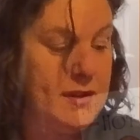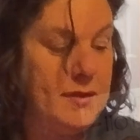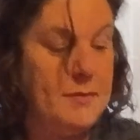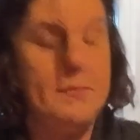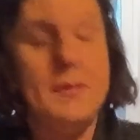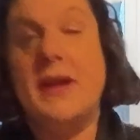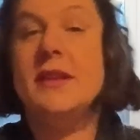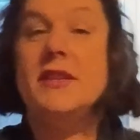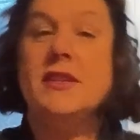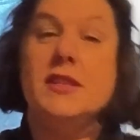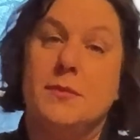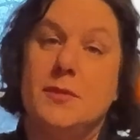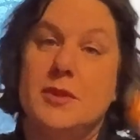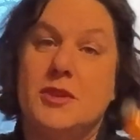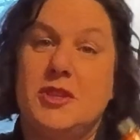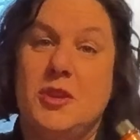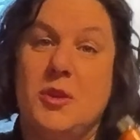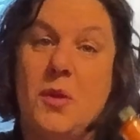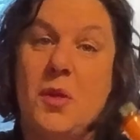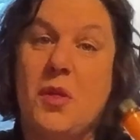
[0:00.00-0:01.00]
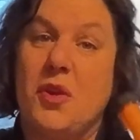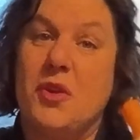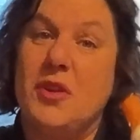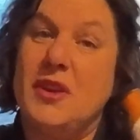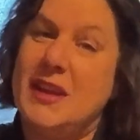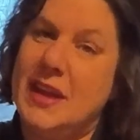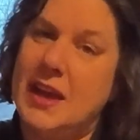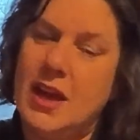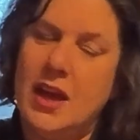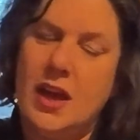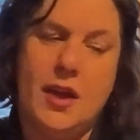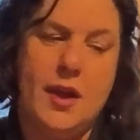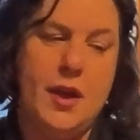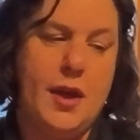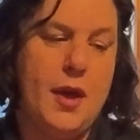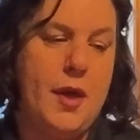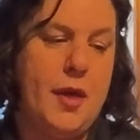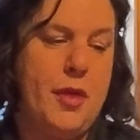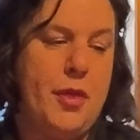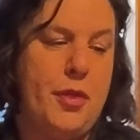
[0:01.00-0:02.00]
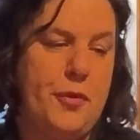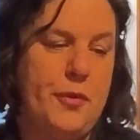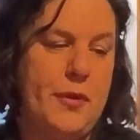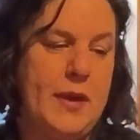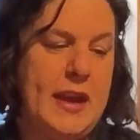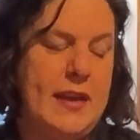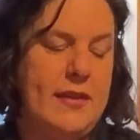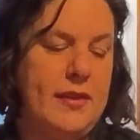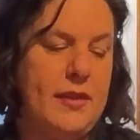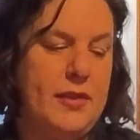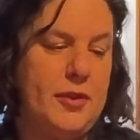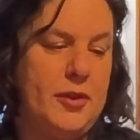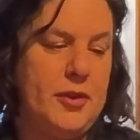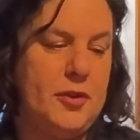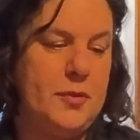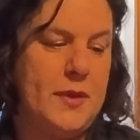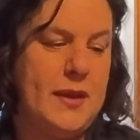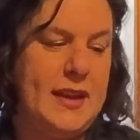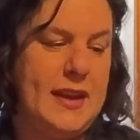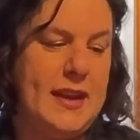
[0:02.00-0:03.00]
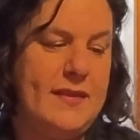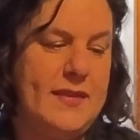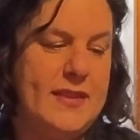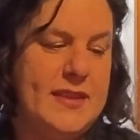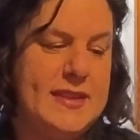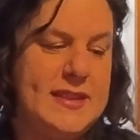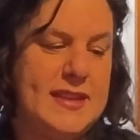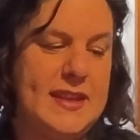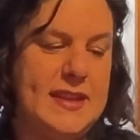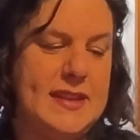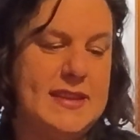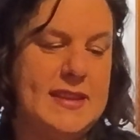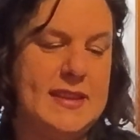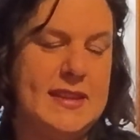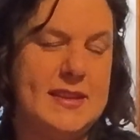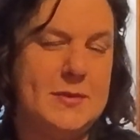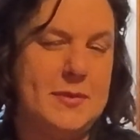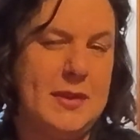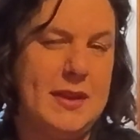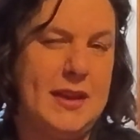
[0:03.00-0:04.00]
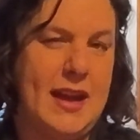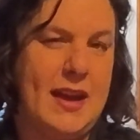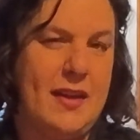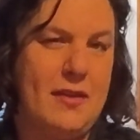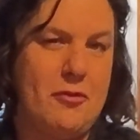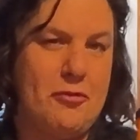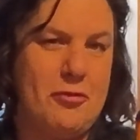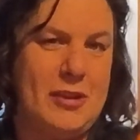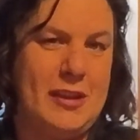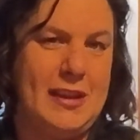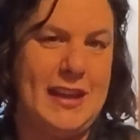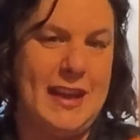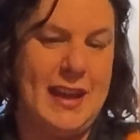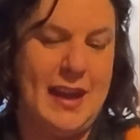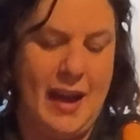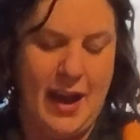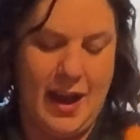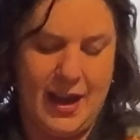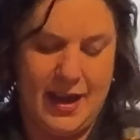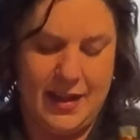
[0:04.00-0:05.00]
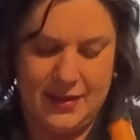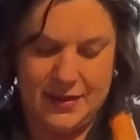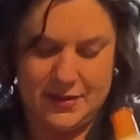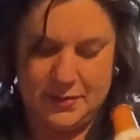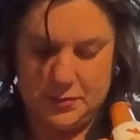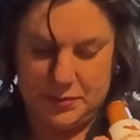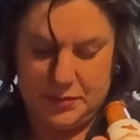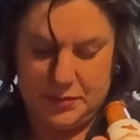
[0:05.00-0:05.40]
batch number 233, the 3rd one of the season. This one got really hot. This one